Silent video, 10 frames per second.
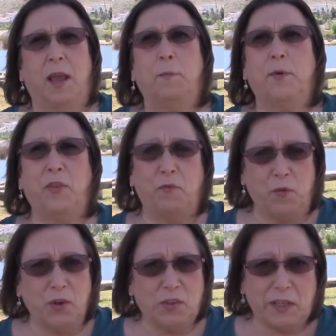But the
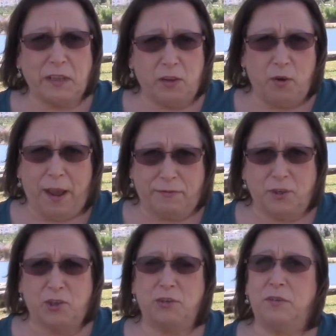first thing that you have
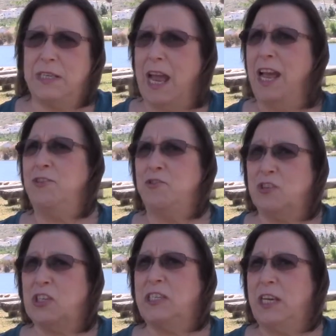to do is
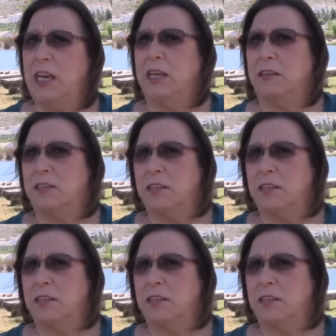understand